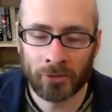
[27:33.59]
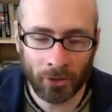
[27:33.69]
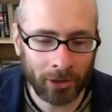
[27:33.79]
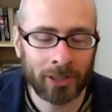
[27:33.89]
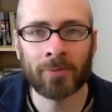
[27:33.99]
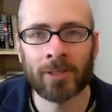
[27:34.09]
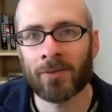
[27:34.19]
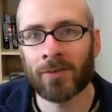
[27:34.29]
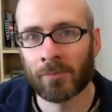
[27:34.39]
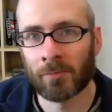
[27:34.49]
documents
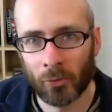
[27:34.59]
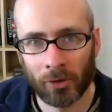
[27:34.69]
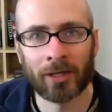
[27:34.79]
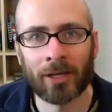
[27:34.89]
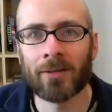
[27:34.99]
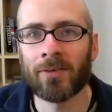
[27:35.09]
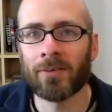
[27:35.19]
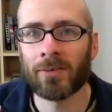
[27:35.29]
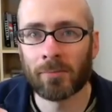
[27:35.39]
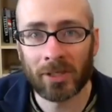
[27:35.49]
them, organizes
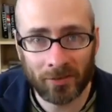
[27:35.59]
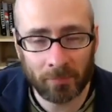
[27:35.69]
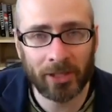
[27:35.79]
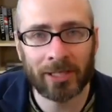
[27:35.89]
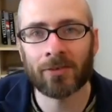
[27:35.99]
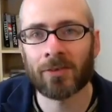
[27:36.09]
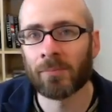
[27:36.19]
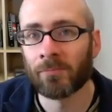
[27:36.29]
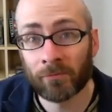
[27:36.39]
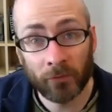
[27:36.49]
them, explains them,
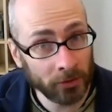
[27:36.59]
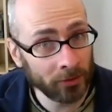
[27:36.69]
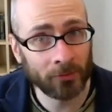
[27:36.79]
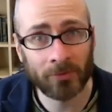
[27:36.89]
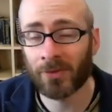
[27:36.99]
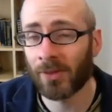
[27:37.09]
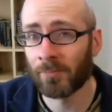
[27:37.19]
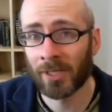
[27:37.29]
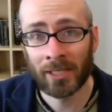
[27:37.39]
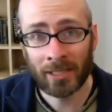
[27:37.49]
footnotes
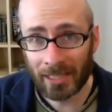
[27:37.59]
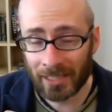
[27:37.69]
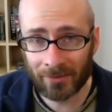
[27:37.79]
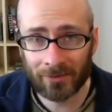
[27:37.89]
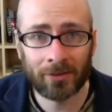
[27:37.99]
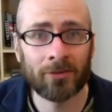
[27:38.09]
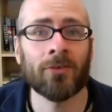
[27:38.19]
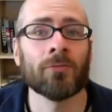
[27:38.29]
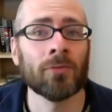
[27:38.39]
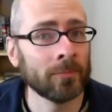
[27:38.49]
them. It is an
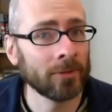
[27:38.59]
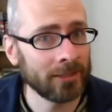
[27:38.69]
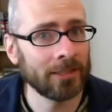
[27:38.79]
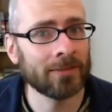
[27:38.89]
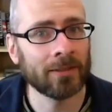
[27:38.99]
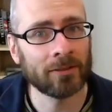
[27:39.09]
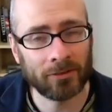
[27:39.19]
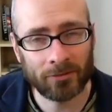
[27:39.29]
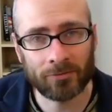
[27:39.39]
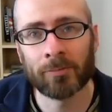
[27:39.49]
extremely detailed,
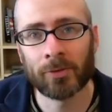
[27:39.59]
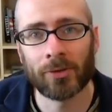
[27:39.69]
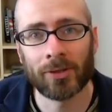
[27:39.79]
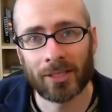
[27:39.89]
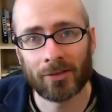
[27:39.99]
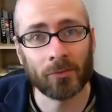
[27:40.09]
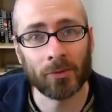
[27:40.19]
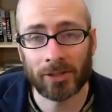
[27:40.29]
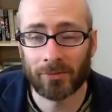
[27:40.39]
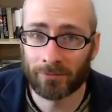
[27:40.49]
extremely organized
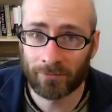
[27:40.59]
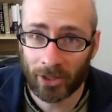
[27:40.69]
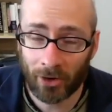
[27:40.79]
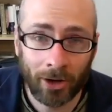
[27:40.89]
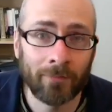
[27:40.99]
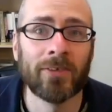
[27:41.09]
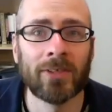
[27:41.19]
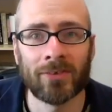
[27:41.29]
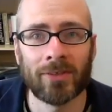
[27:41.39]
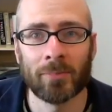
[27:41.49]
work. You have
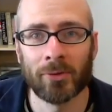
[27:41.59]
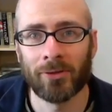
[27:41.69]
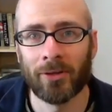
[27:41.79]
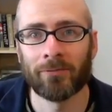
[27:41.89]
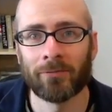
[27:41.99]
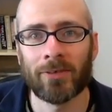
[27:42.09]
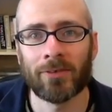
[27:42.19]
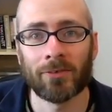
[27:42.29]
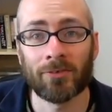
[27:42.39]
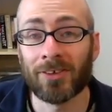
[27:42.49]
obviously put a lot of
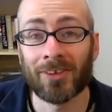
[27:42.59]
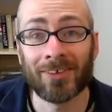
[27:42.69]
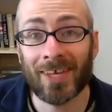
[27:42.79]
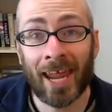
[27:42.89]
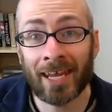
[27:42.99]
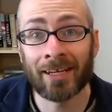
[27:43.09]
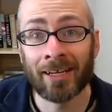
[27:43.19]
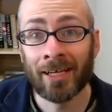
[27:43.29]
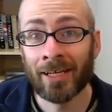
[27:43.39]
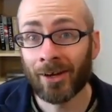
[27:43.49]
research into this, and,
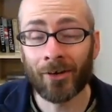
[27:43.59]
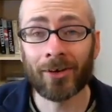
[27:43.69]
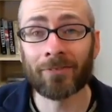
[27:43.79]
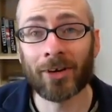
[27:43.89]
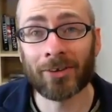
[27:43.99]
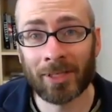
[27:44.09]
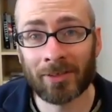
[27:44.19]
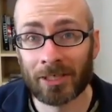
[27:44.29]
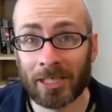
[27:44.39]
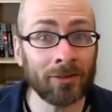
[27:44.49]
I forgot to
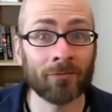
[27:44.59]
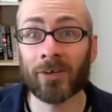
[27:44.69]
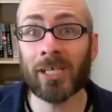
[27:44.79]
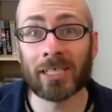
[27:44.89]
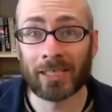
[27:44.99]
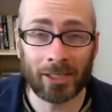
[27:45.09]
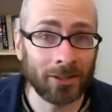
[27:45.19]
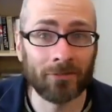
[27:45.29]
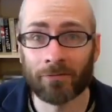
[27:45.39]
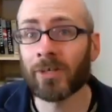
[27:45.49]
mention, it's free. It
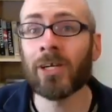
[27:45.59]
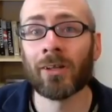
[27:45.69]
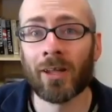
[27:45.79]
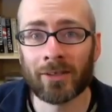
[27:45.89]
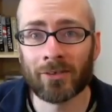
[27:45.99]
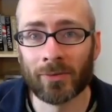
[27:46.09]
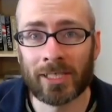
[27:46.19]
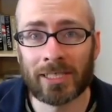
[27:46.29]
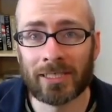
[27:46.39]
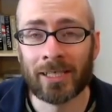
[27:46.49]
is free online to
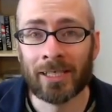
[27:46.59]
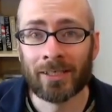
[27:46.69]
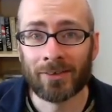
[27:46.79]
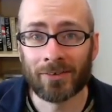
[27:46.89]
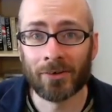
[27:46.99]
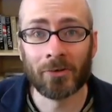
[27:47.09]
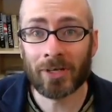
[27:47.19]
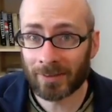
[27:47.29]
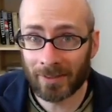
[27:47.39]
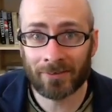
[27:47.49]
read. So
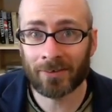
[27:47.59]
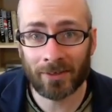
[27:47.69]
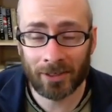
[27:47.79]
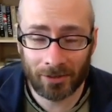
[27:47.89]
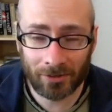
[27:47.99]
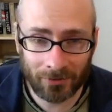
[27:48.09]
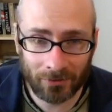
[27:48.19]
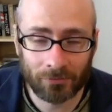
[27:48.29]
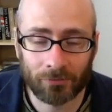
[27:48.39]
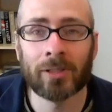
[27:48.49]
this is an
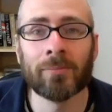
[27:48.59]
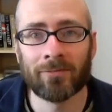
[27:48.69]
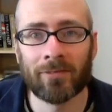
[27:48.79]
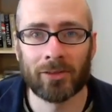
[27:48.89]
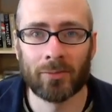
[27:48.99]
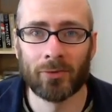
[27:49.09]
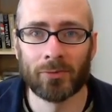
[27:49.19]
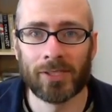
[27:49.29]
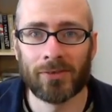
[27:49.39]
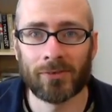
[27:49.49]
extremely valuable
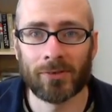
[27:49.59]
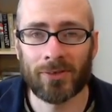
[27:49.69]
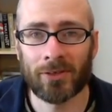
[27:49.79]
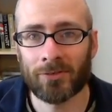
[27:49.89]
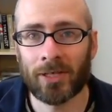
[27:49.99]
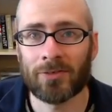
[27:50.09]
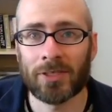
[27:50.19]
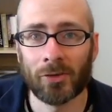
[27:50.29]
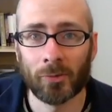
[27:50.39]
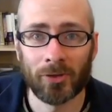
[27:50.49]
resource at
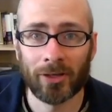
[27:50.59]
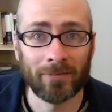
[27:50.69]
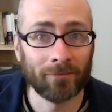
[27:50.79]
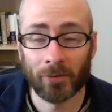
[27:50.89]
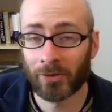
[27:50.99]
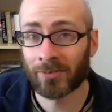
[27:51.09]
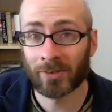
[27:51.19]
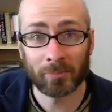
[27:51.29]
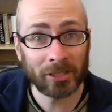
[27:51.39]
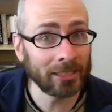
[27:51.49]
tragedyandhope.info. It's
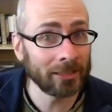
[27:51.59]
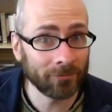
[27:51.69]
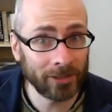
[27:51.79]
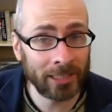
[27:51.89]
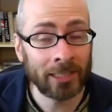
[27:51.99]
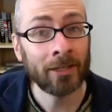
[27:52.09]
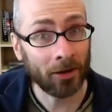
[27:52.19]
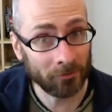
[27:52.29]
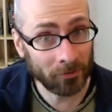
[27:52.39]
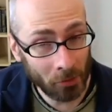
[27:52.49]
completely free.
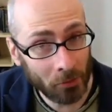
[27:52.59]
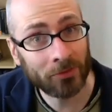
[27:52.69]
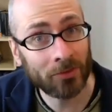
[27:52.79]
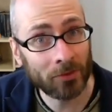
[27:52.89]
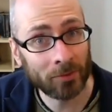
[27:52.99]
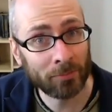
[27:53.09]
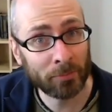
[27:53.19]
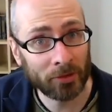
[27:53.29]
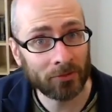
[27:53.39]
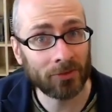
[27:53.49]
Of course, you can
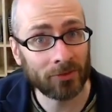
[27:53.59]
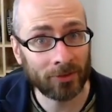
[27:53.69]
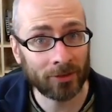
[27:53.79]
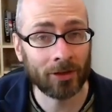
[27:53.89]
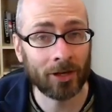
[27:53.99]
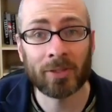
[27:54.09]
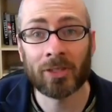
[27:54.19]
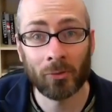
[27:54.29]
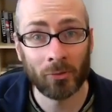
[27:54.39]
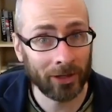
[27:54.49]
purchase a copy
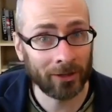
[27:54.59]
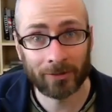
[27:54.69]
or